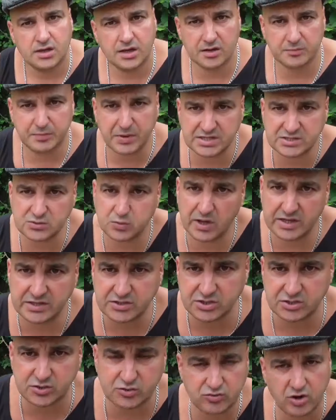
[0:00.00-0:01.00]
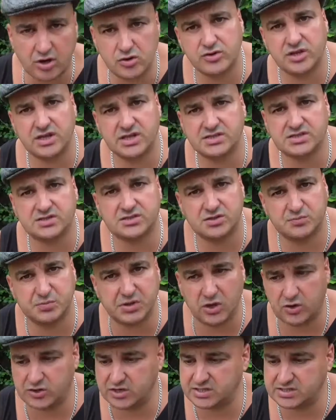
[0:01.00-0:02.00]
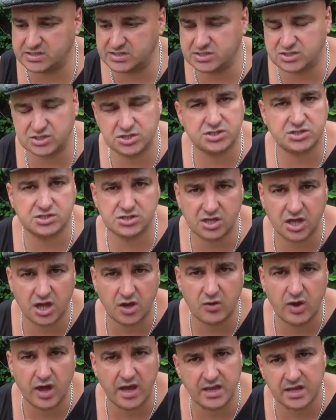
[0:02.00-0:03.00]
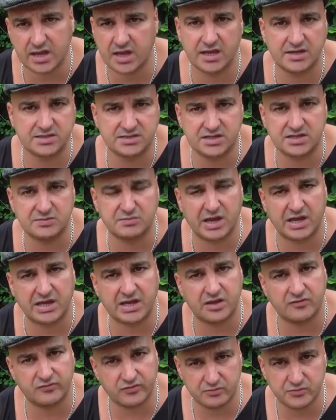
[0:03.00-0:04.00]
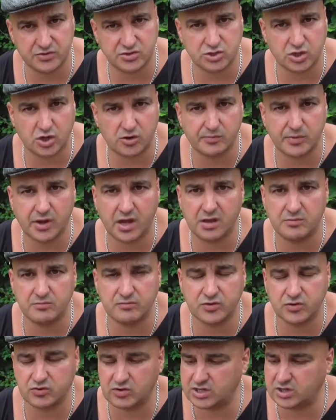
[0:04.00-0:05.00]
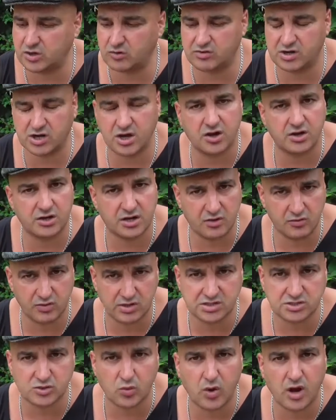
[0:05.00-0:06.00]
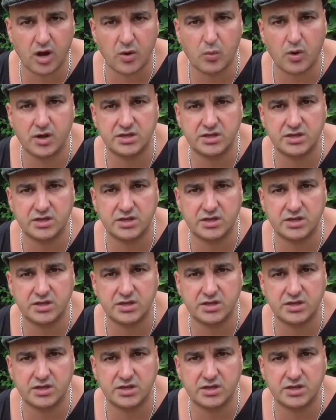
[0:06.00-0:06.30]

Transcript: Now, the best way to grow this, to be honest, is just to go and get a seed packet from the shop. Greek oregano is quite